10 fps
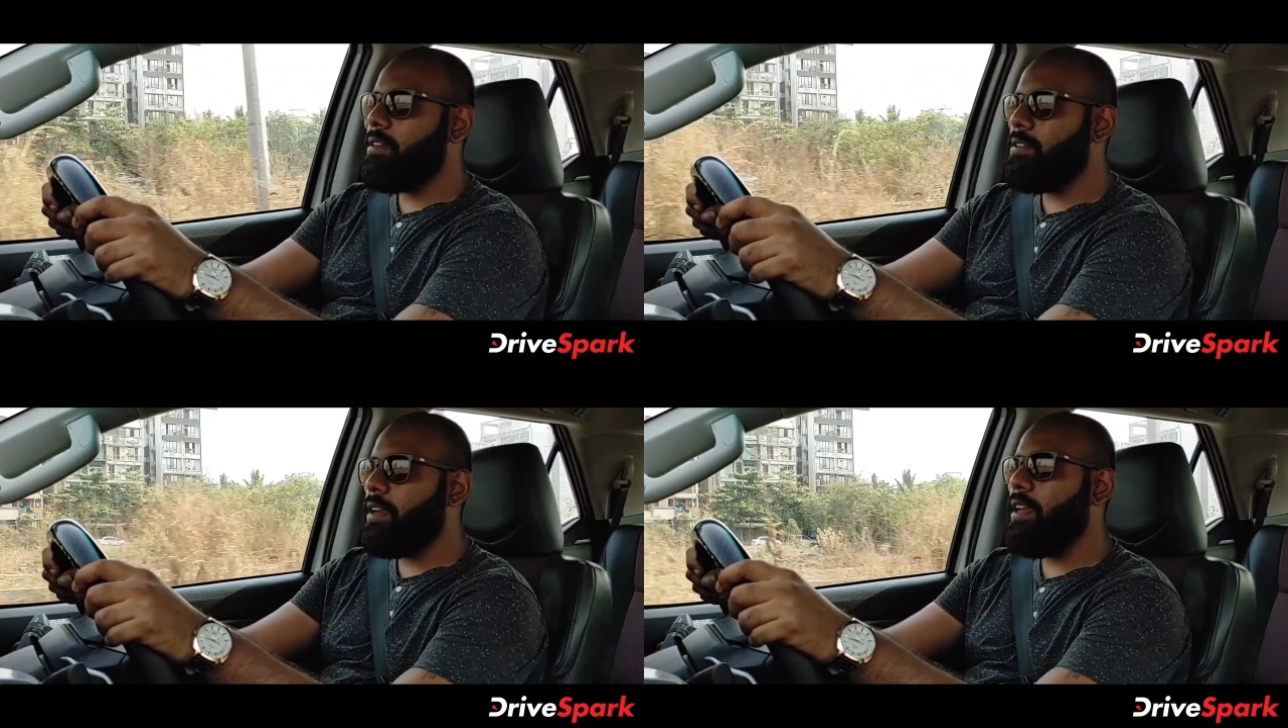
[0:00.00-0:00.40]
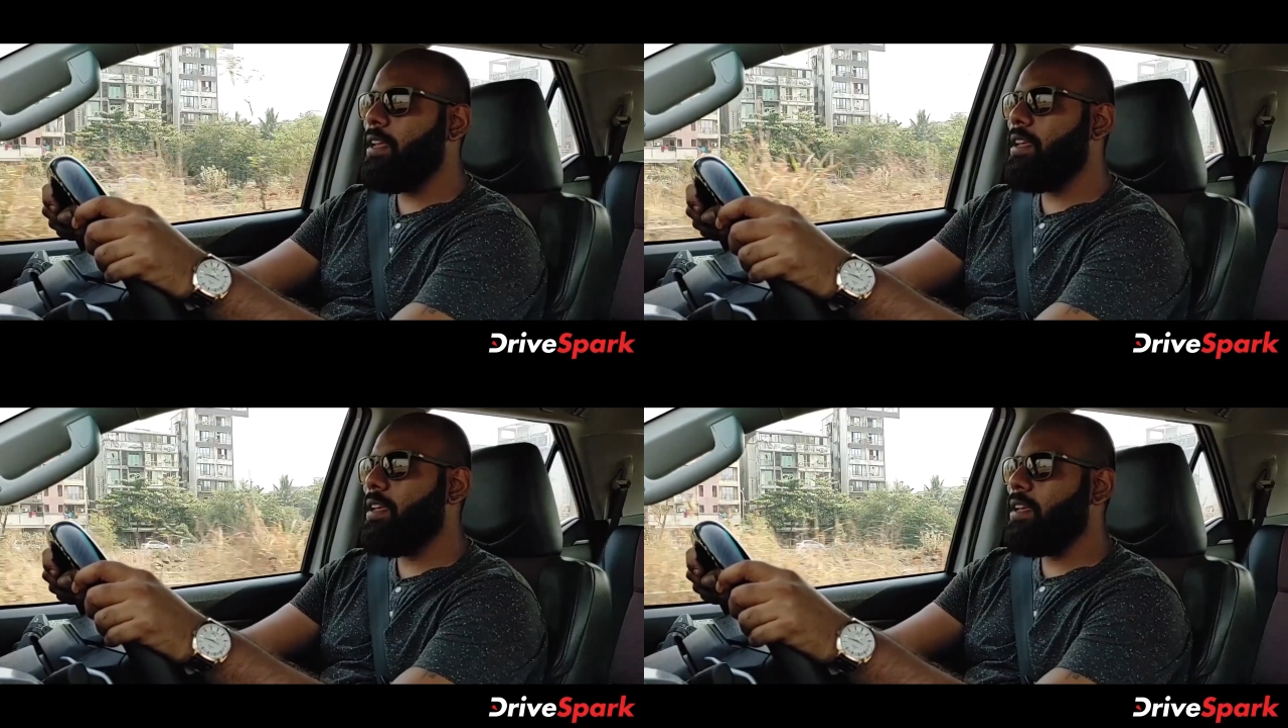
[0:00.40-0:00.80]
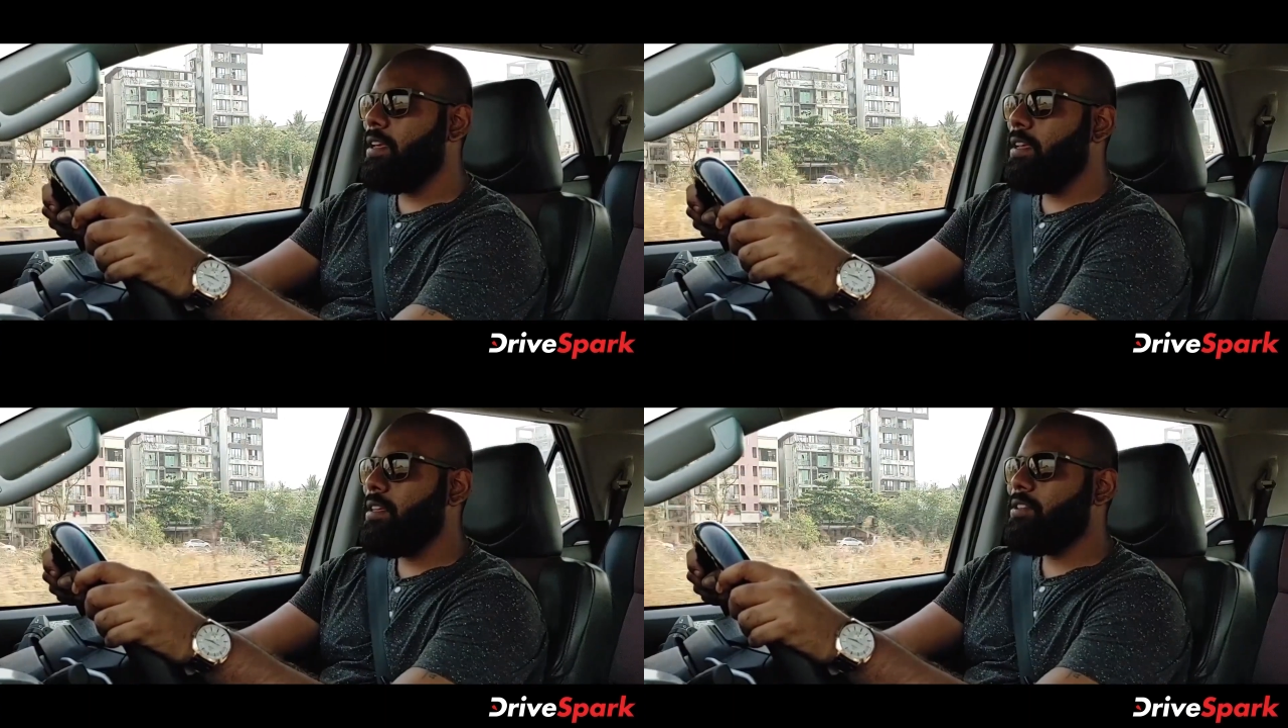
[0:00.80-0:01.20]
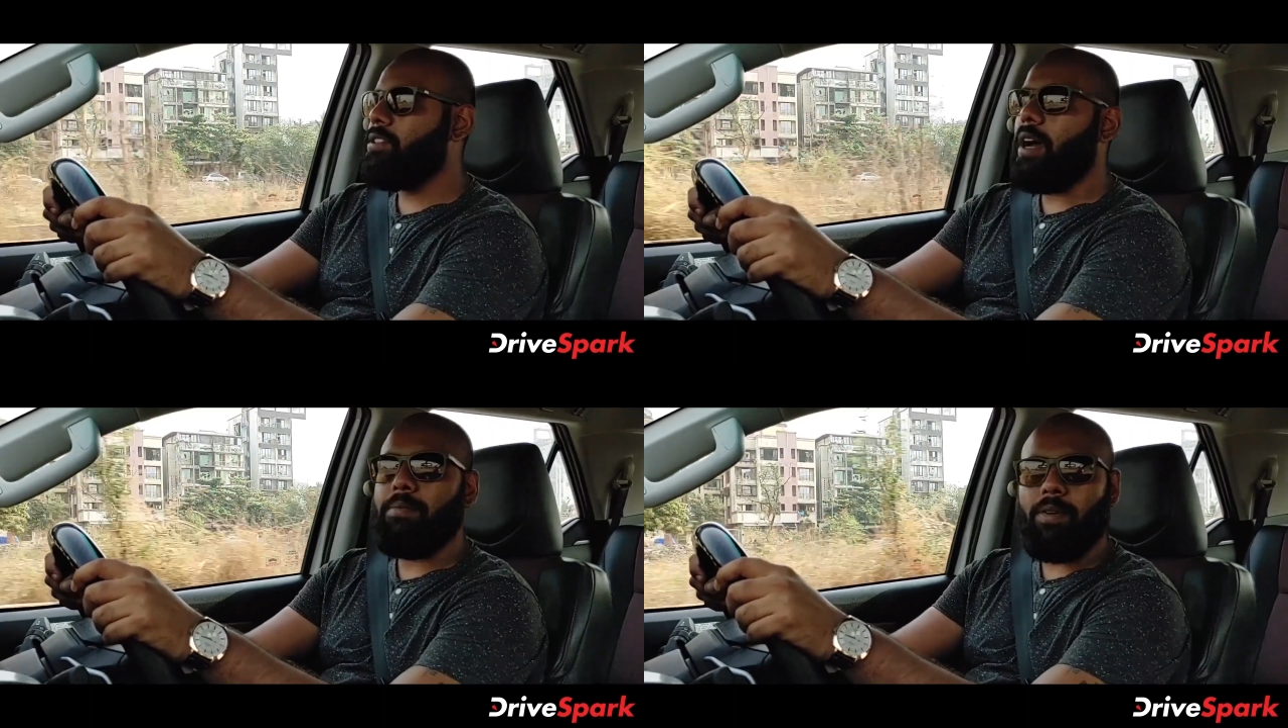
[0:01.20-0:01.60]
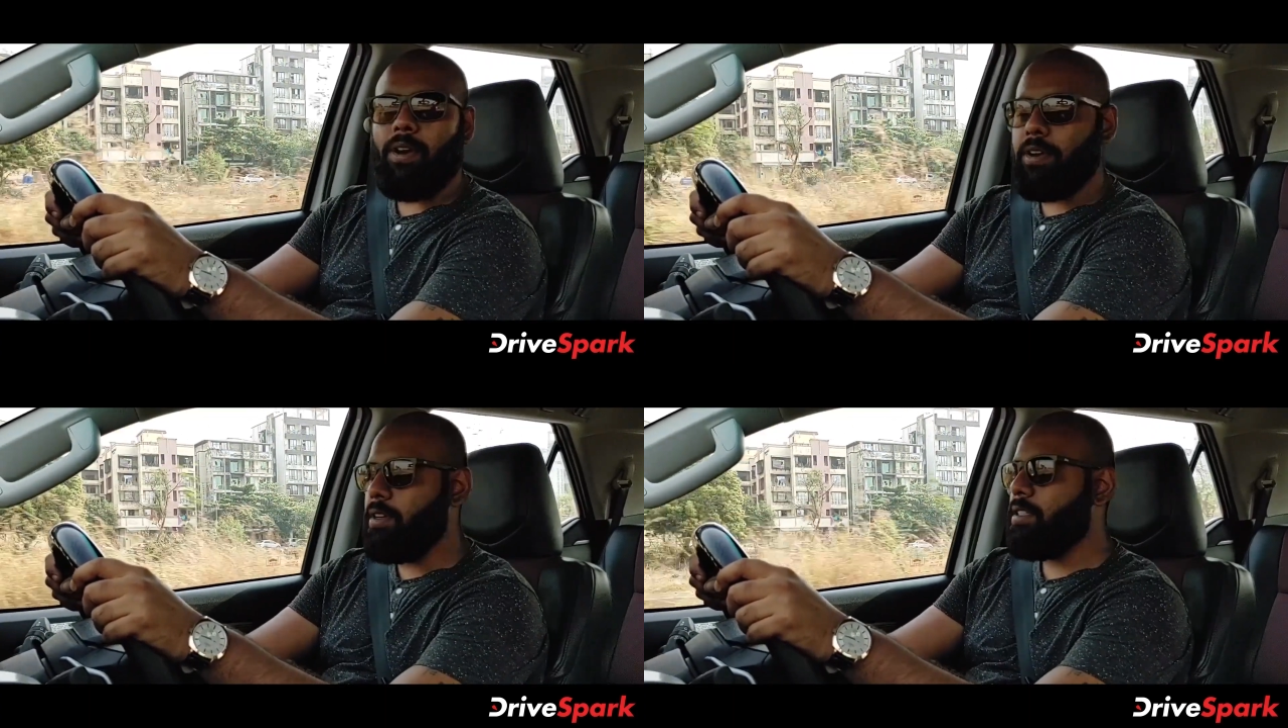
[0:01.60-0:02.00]
really sharp
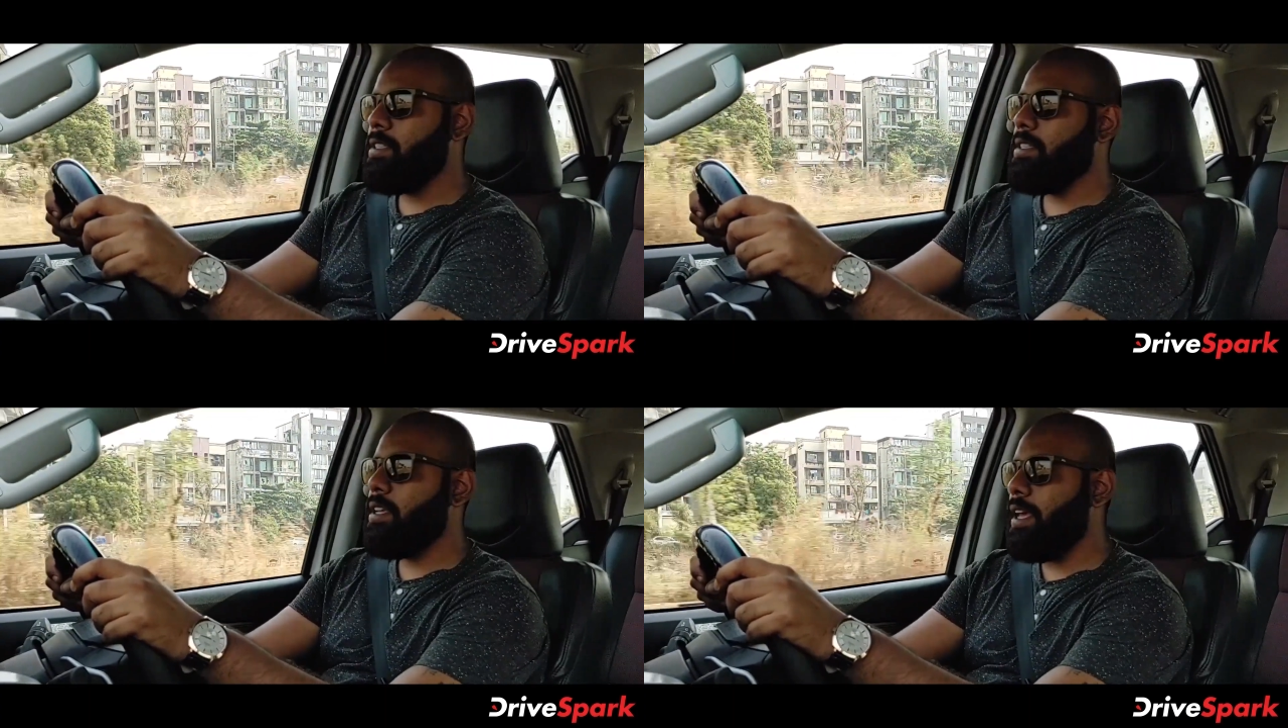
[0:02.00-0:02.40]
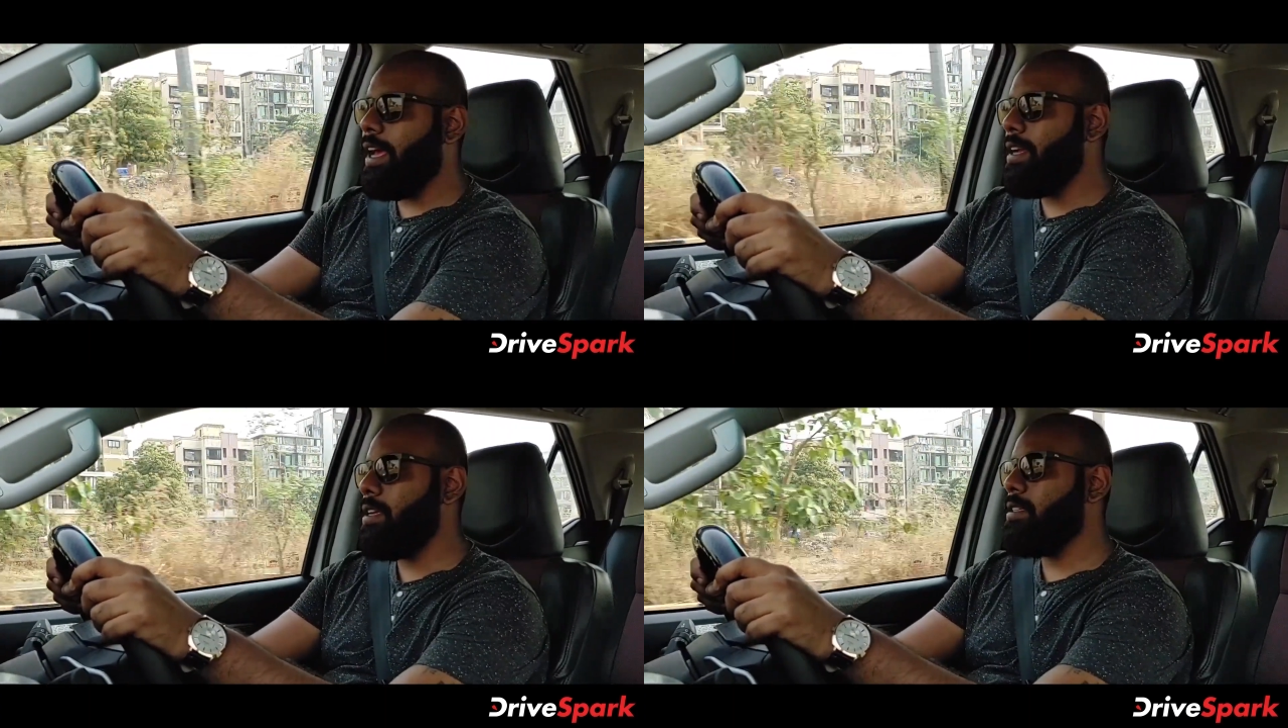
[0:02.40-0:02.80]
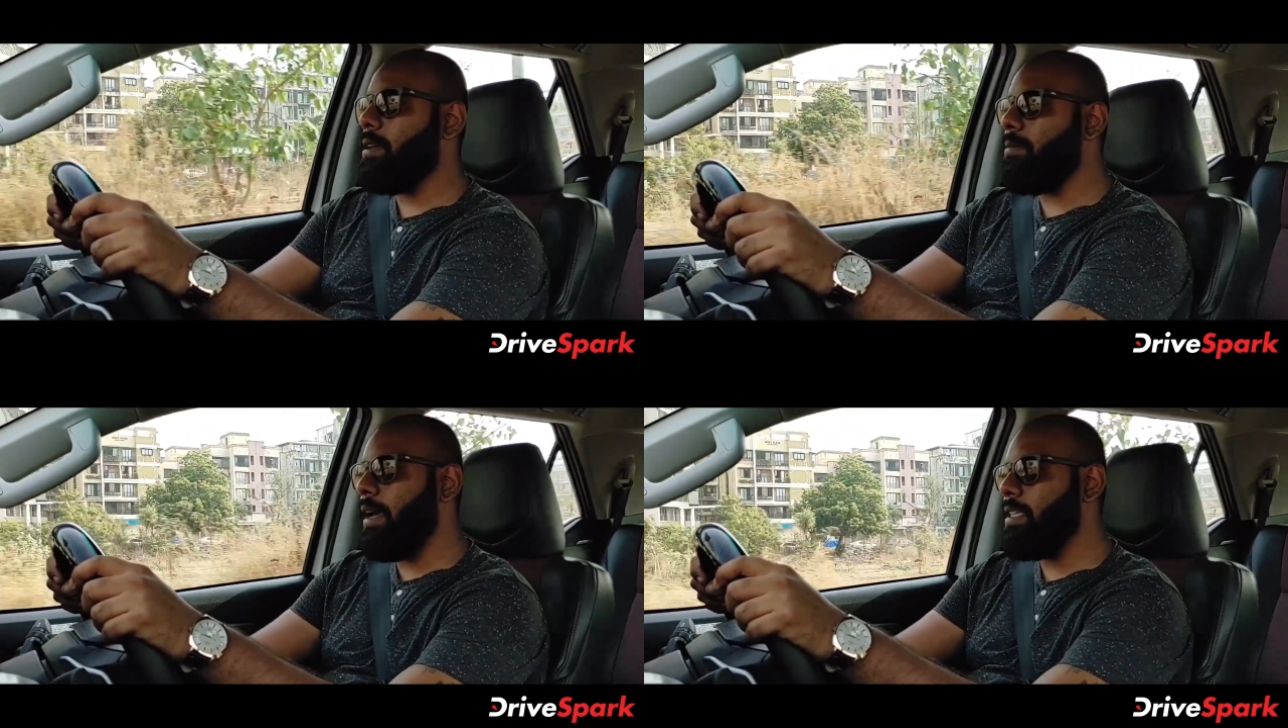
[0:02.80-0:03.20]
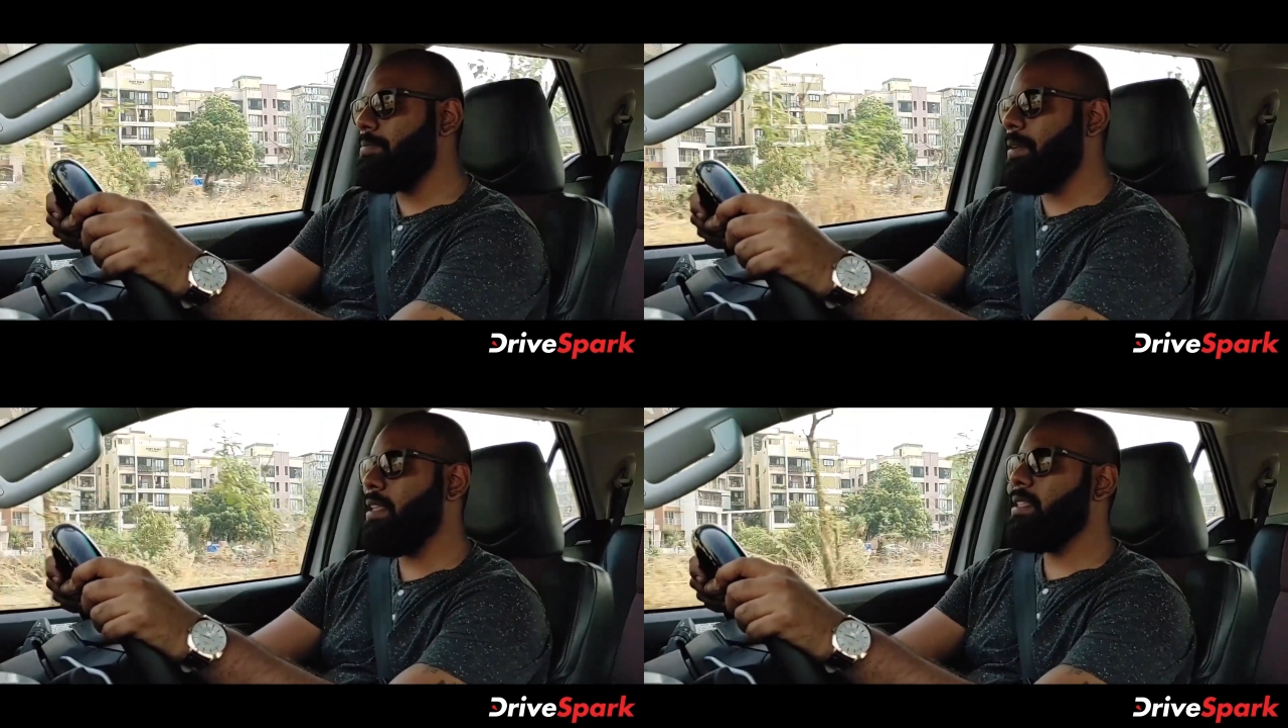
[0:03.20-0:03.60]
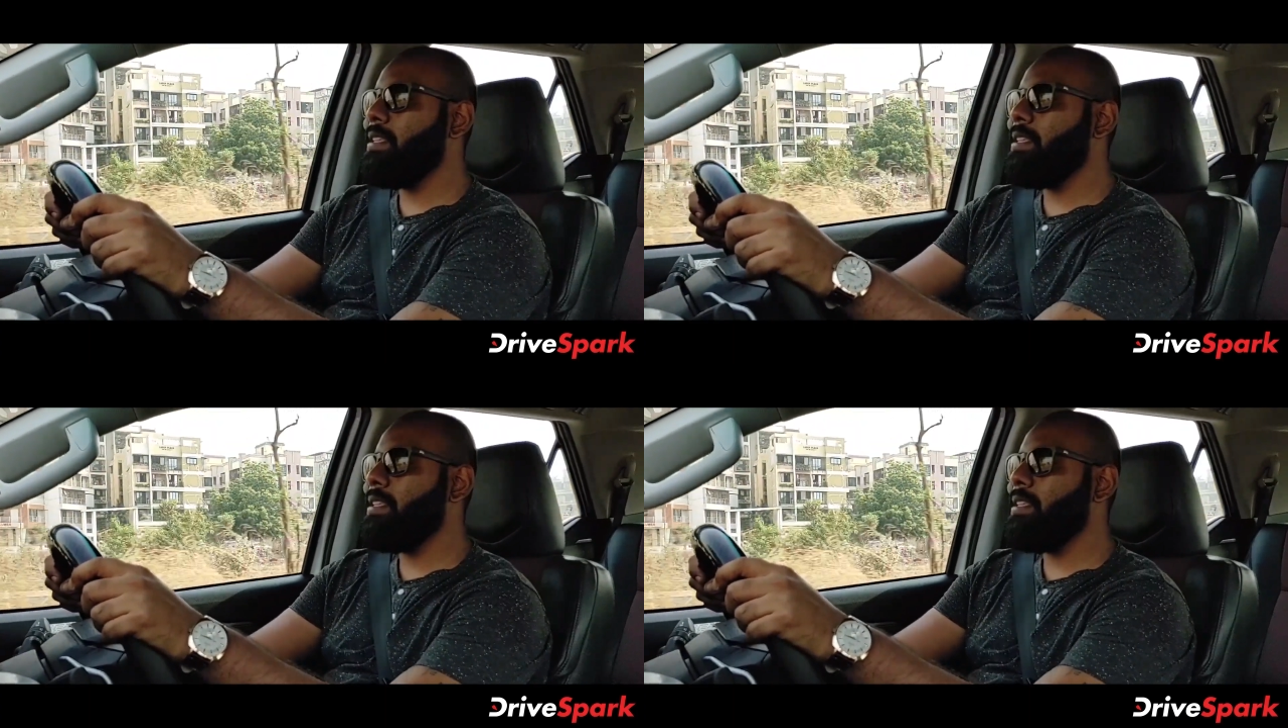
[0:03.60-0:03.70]
corners at some high speed,